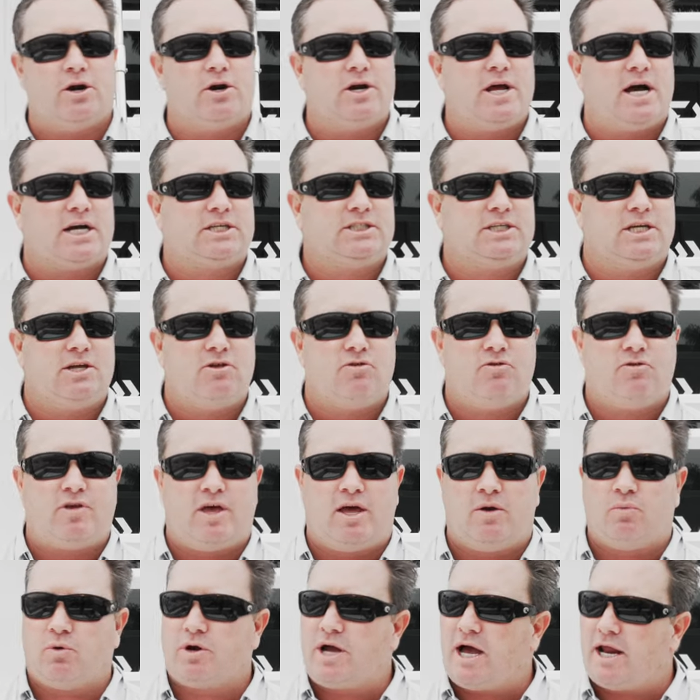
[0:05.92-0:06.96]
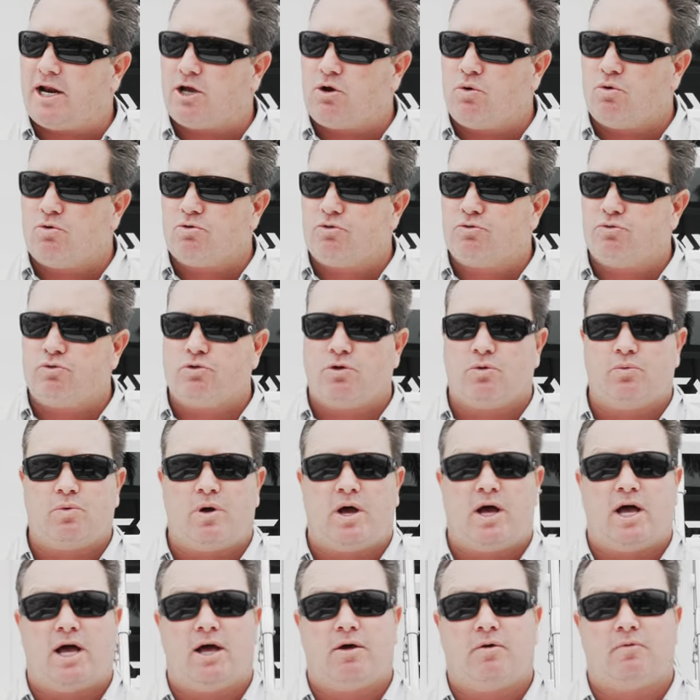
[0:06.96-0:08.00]
introductions and we're kind of going through the,
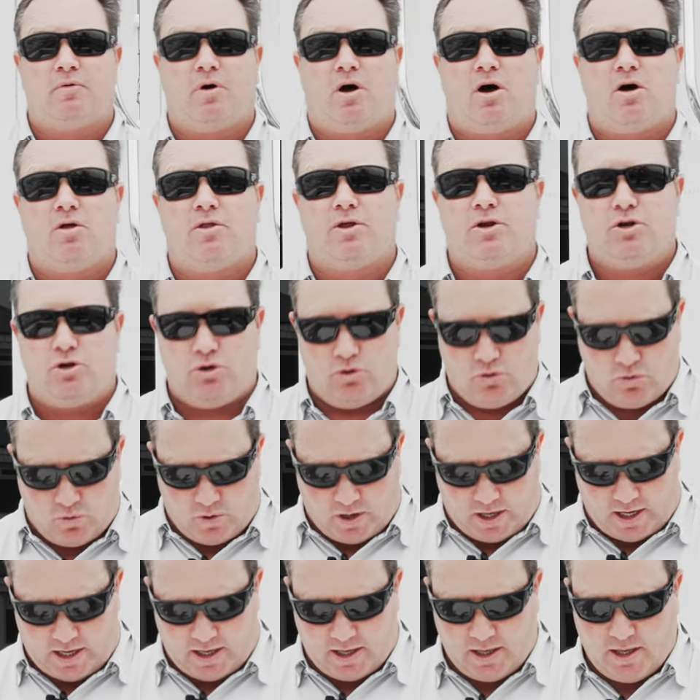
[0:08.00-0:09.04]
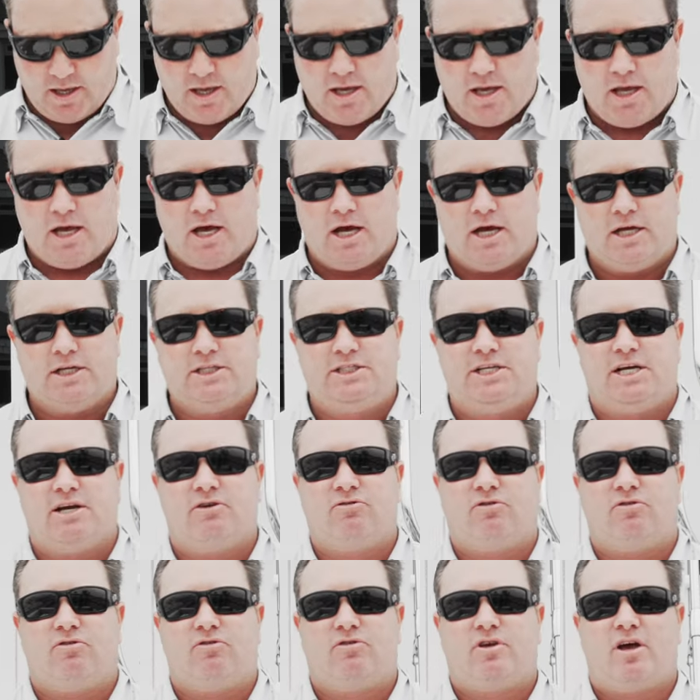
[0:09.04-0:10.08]
uh, all the new uh, uh,
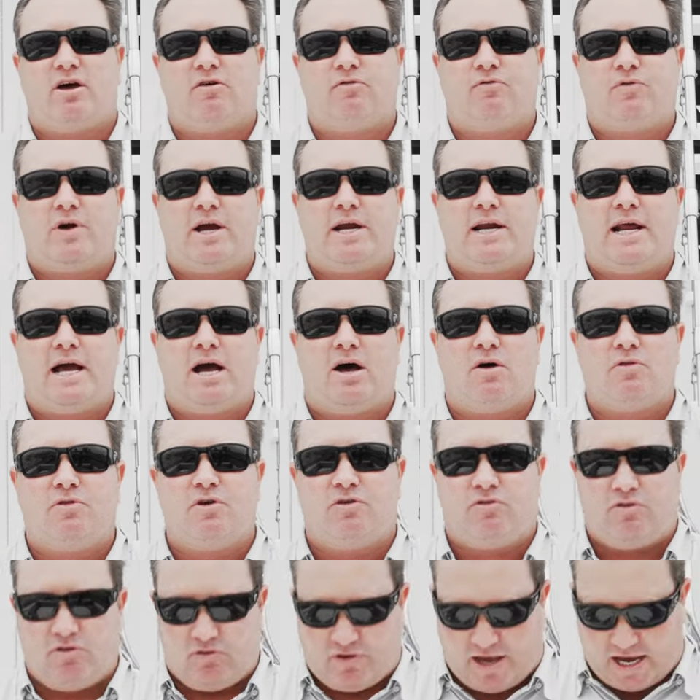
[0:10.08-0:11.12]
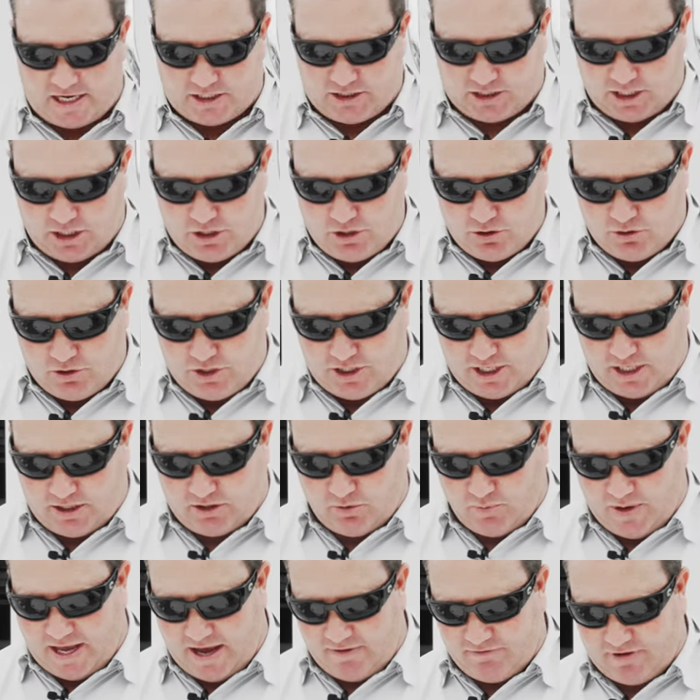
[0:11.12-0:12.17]
jigs and stuff right now. This is actually a new jig
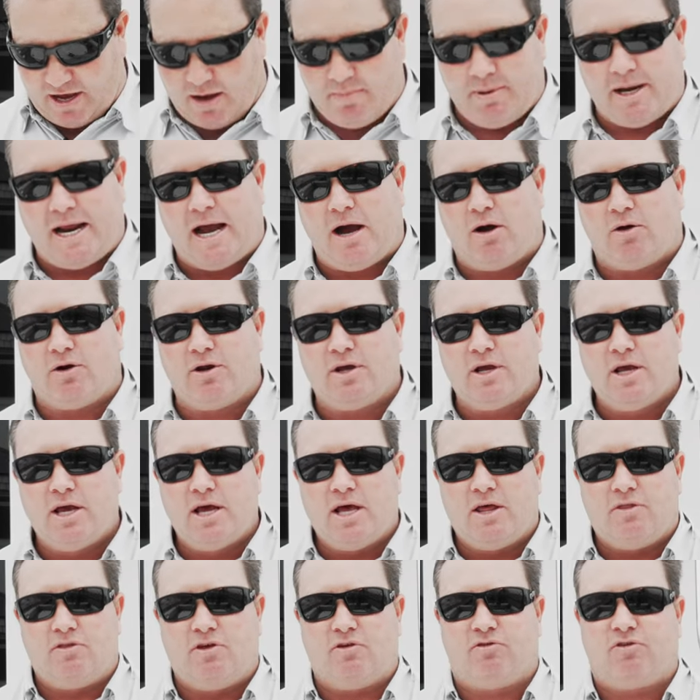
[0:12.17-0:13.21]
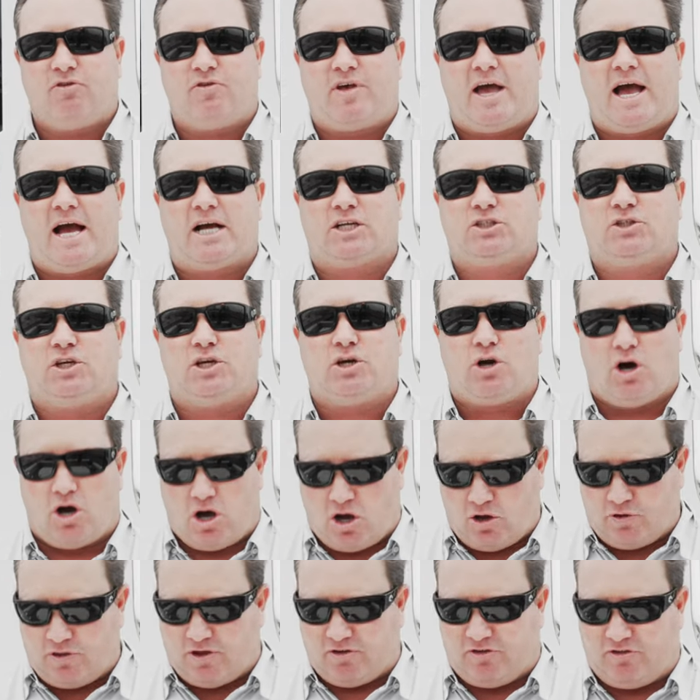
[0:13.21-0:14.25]
that we have coming out. This is actually
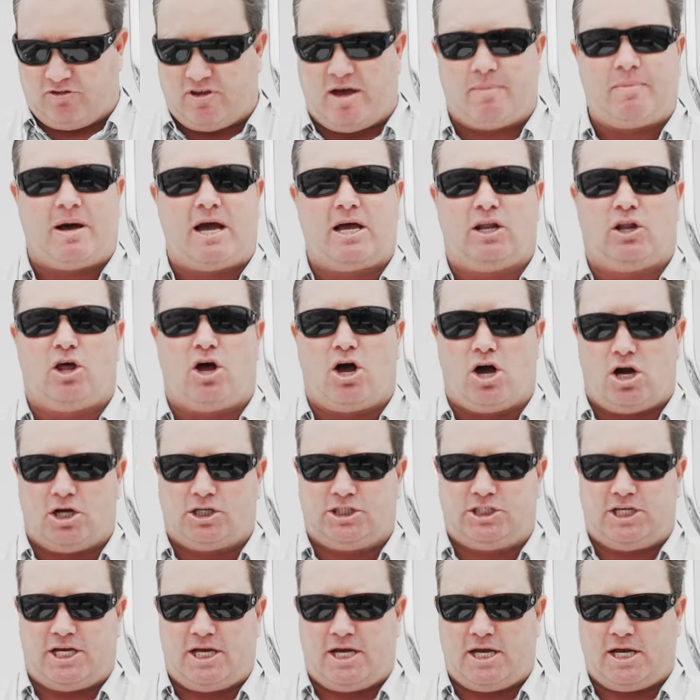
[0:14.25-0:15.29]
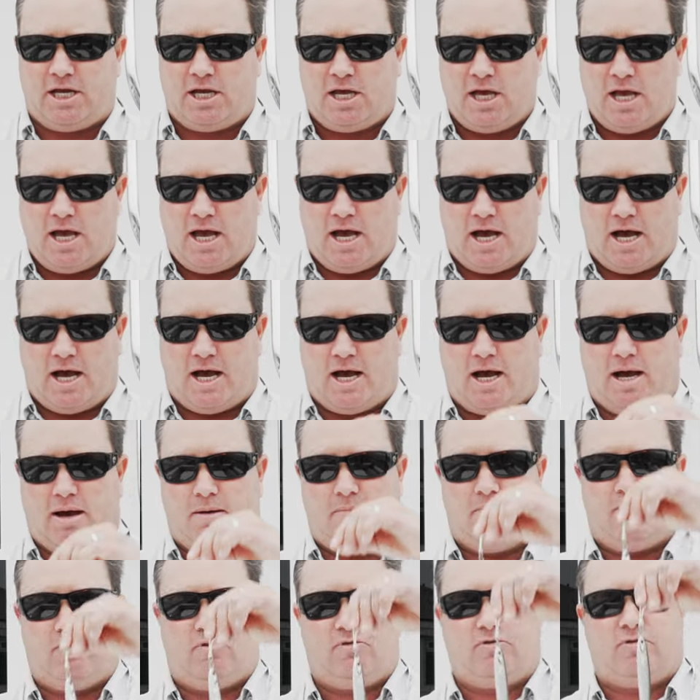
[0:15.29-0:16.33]
called the semi-long jig.
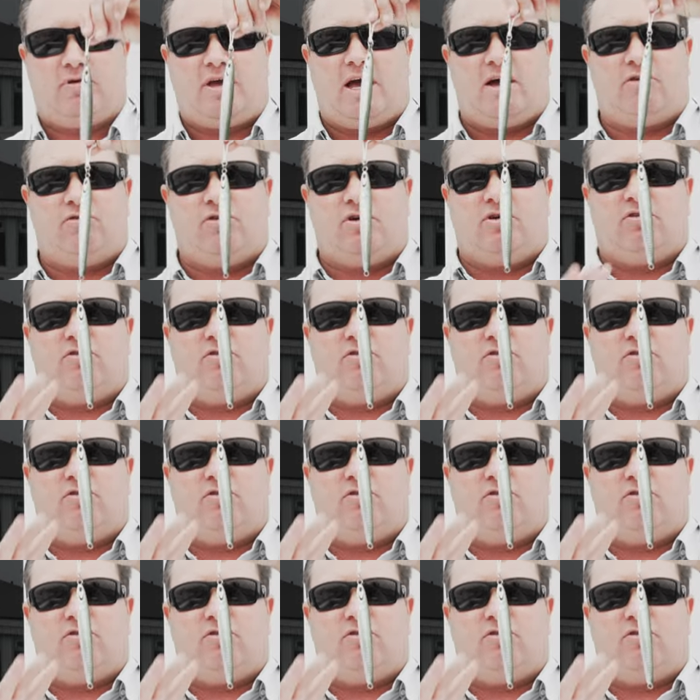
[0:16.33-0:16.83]
Um, as you